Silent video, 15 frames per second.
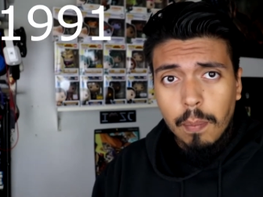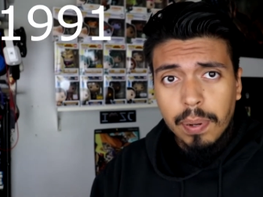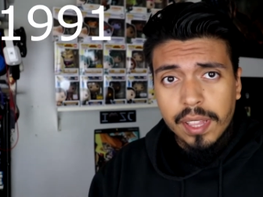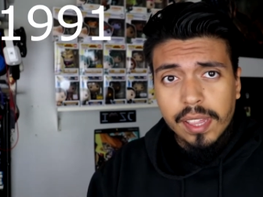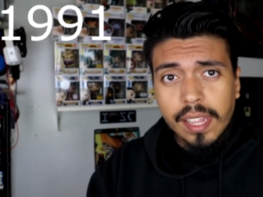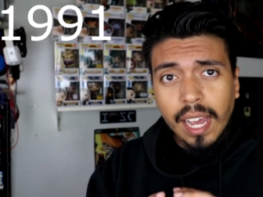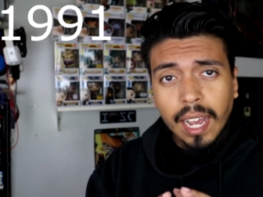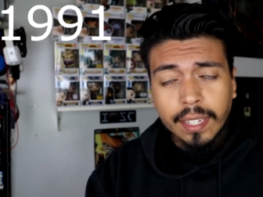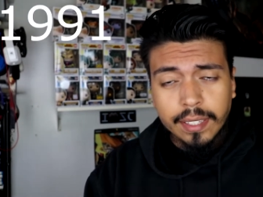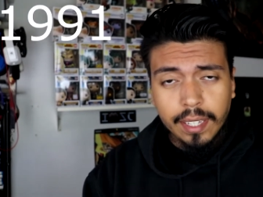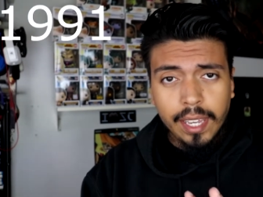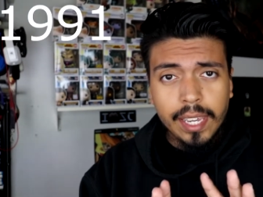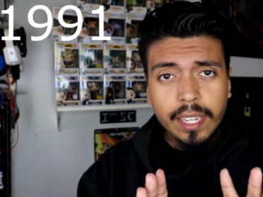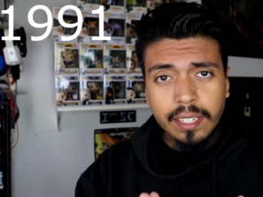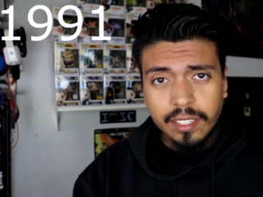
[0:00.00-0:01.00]
but not
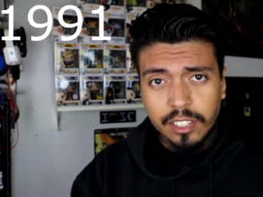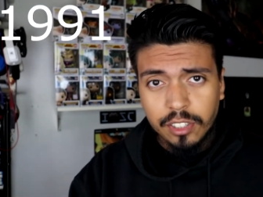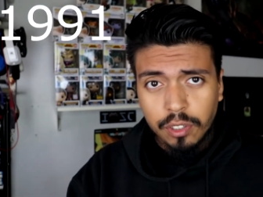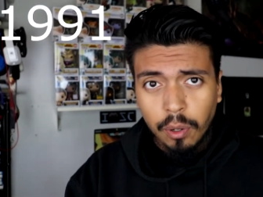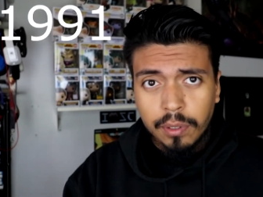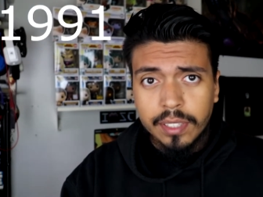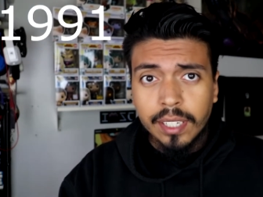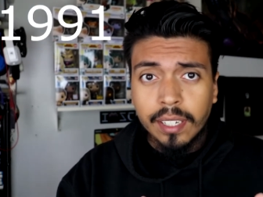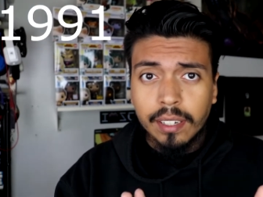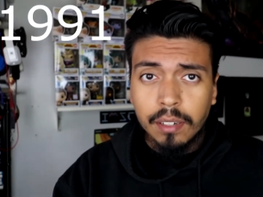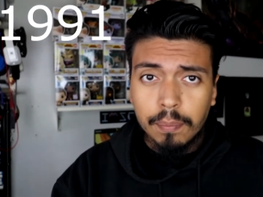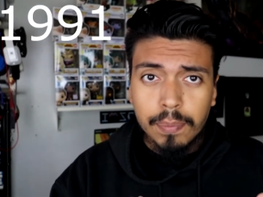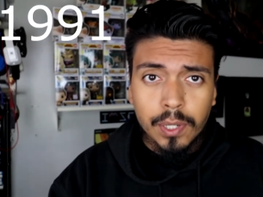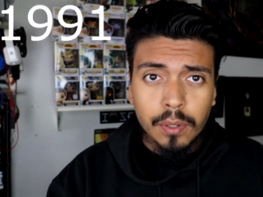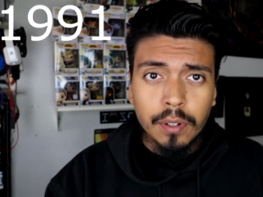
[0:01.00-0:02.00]
a consulting
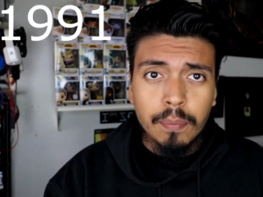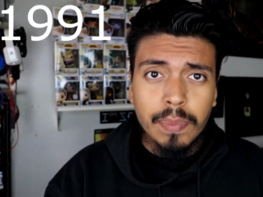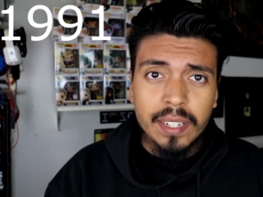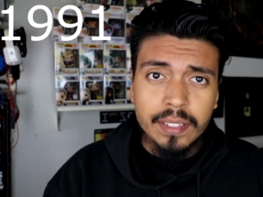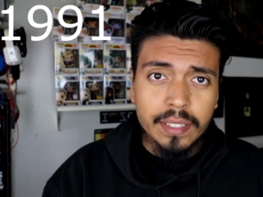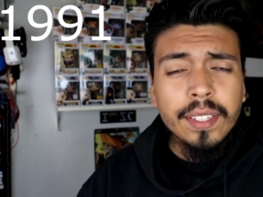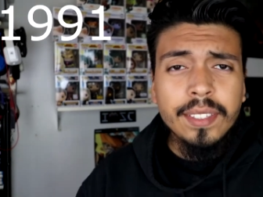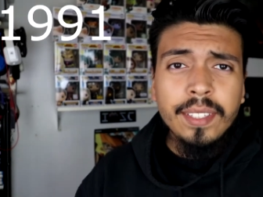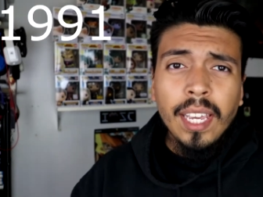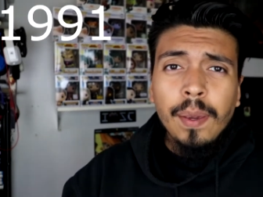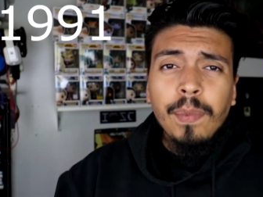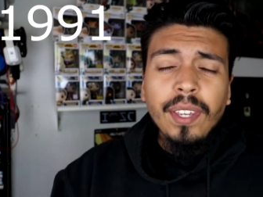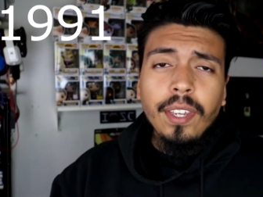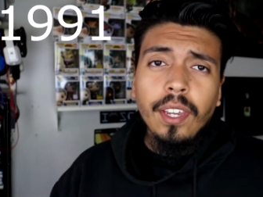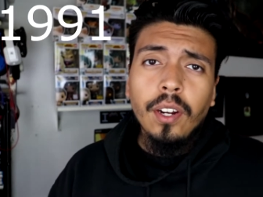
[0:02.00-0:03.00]
computer business. The
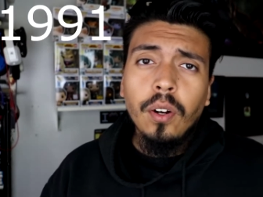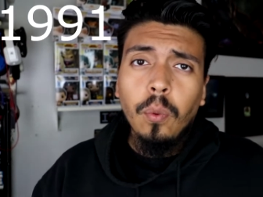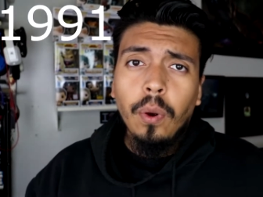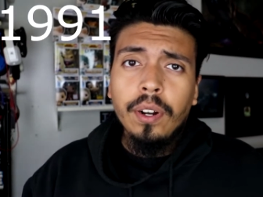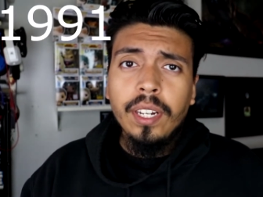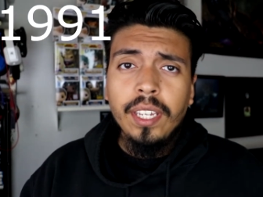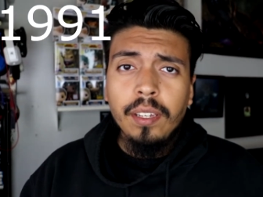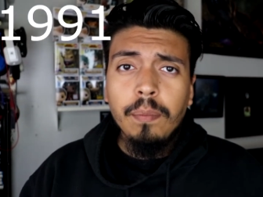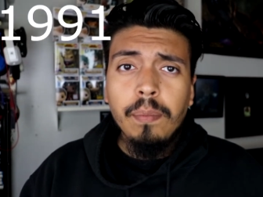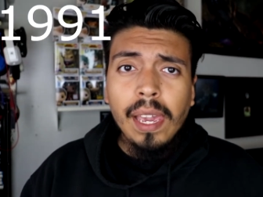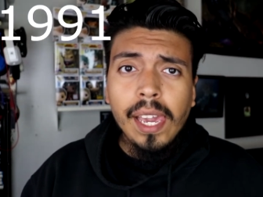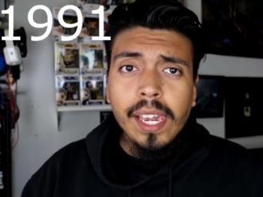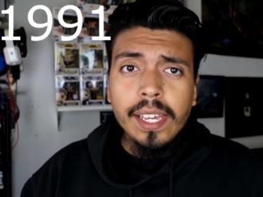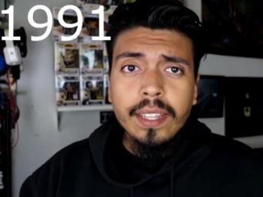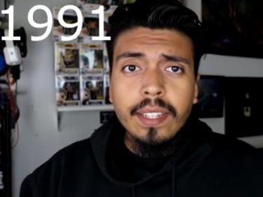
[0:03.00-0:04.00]
same year where he
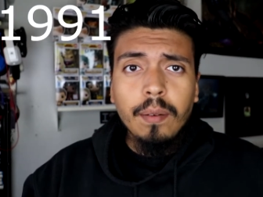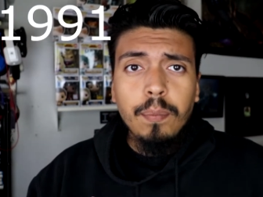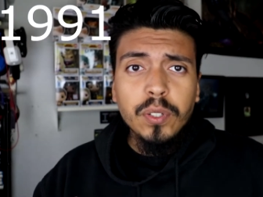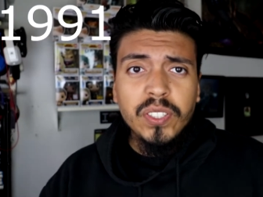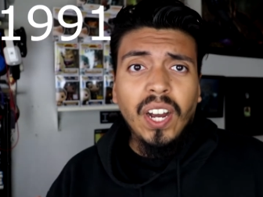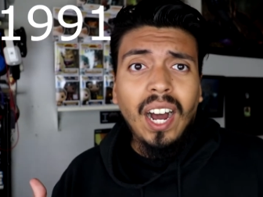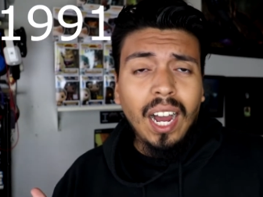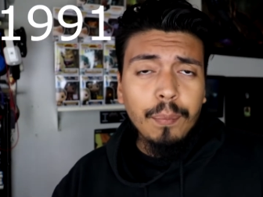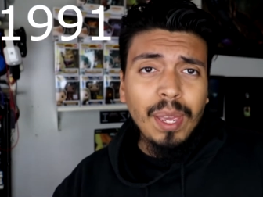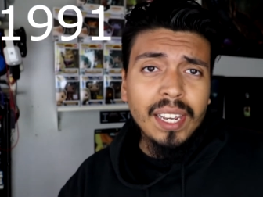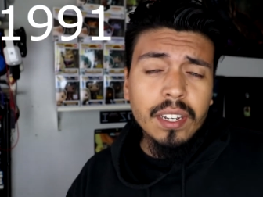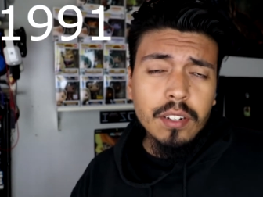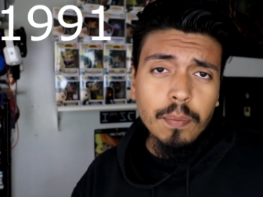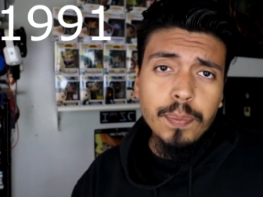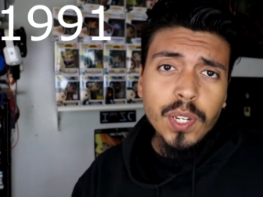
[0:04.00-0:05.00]
made
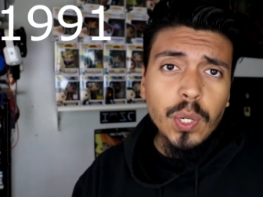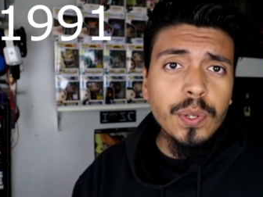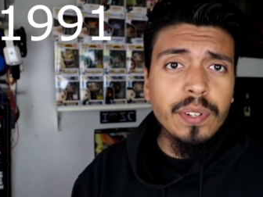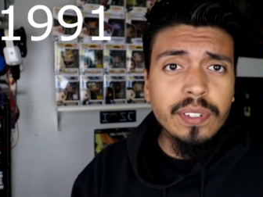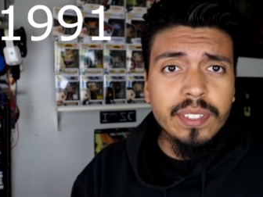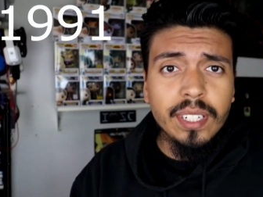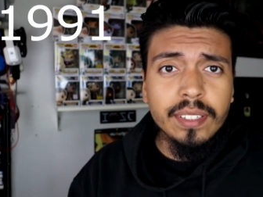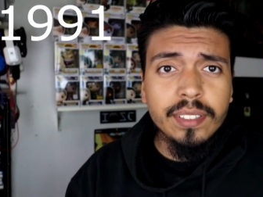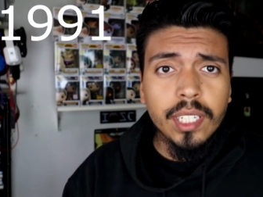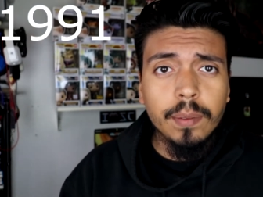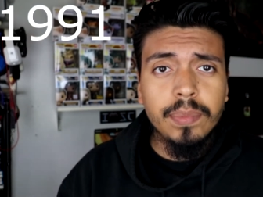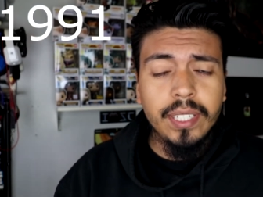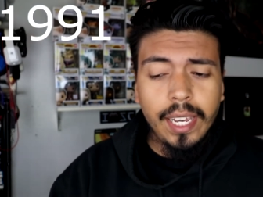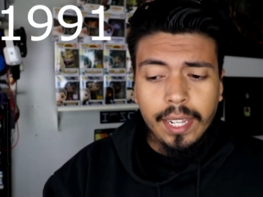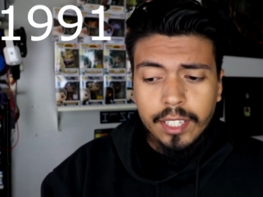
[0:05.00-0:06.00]
Potomac Computer
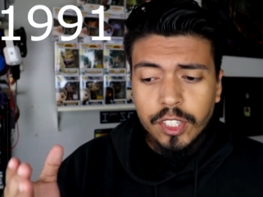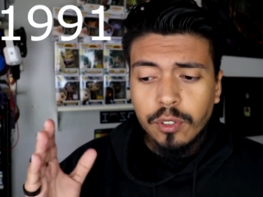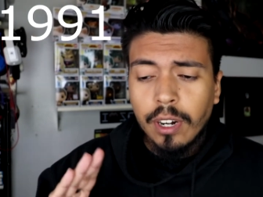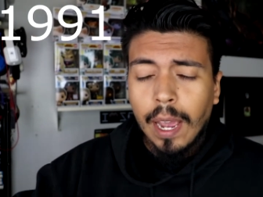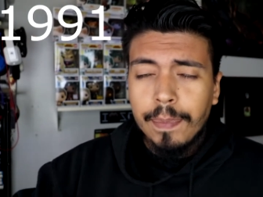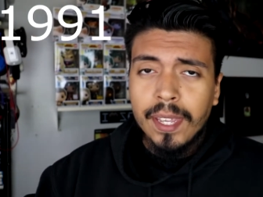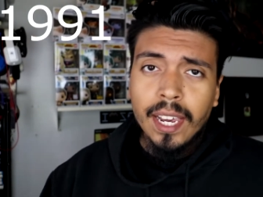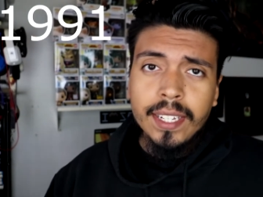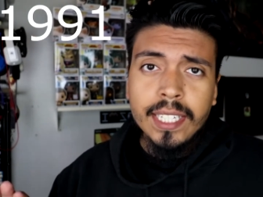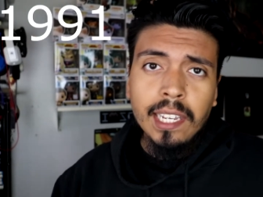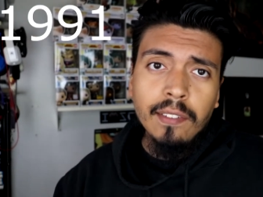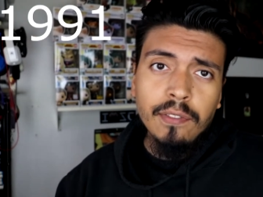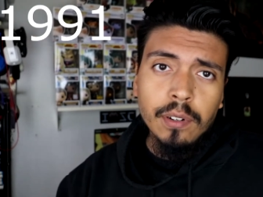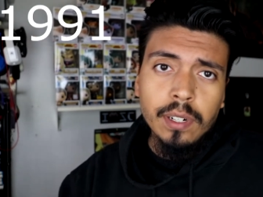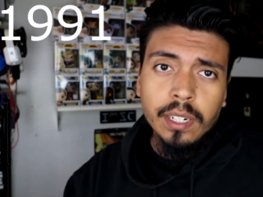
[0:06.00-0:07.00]
Systems and scrapped the
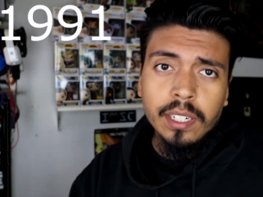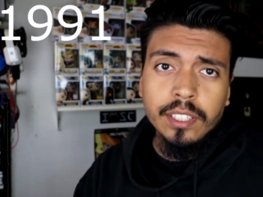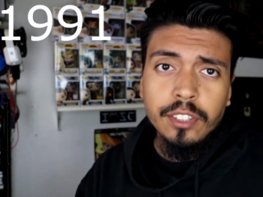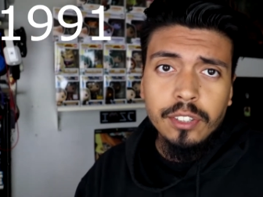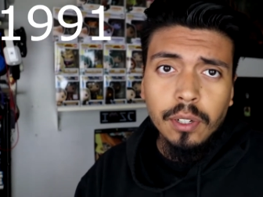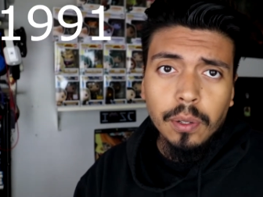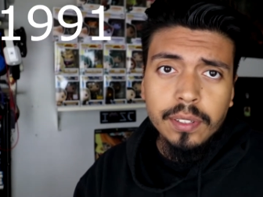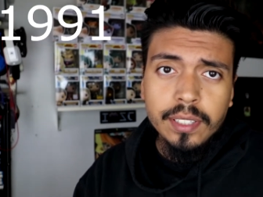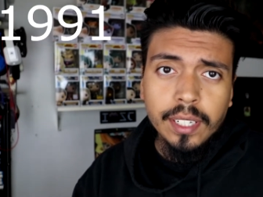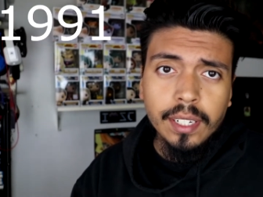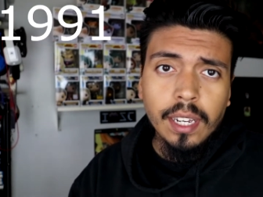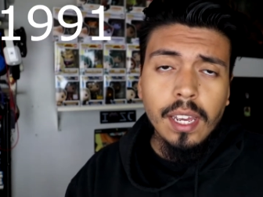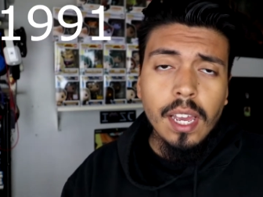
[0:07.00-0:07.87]
idea for a consulting